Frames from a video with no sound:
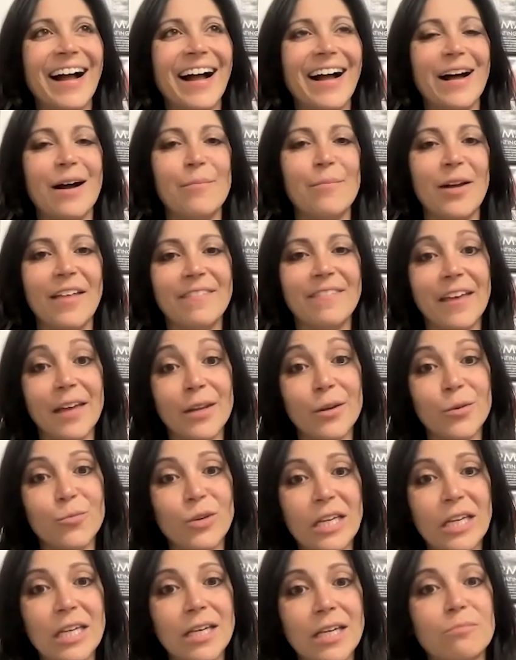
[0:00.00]
And then
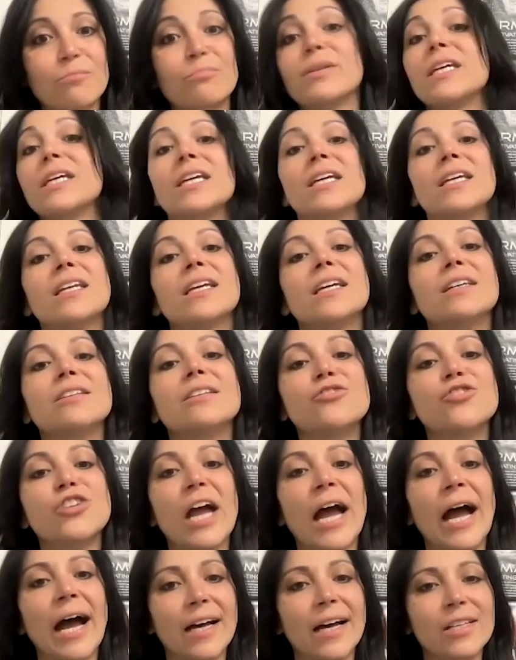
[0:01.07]
we compete in
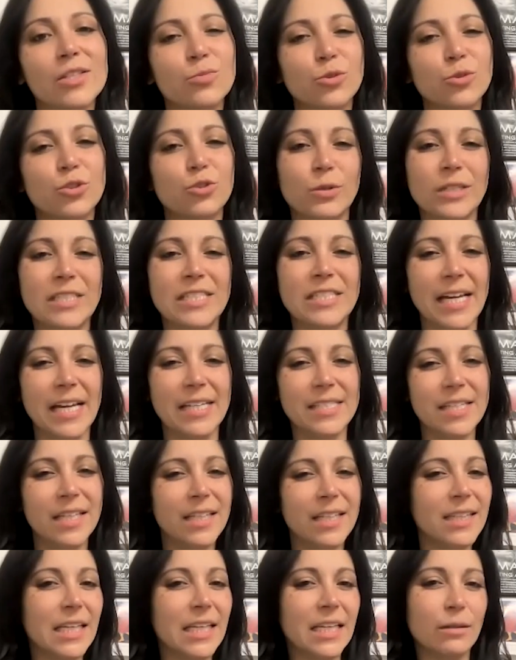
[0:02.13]
jazz, which we tend
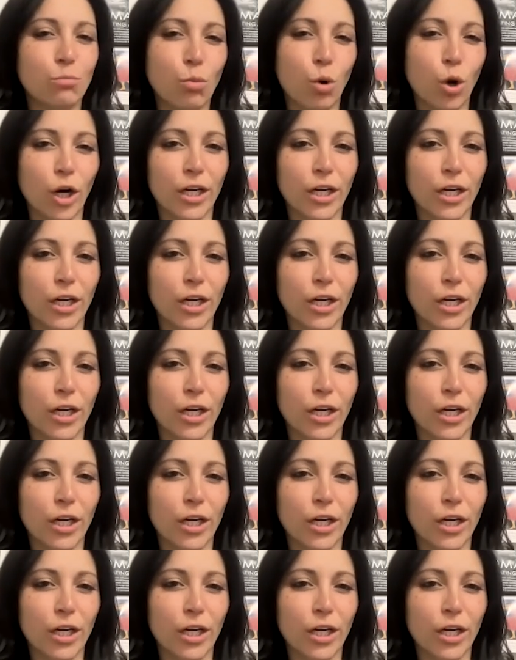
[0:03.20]
to lean more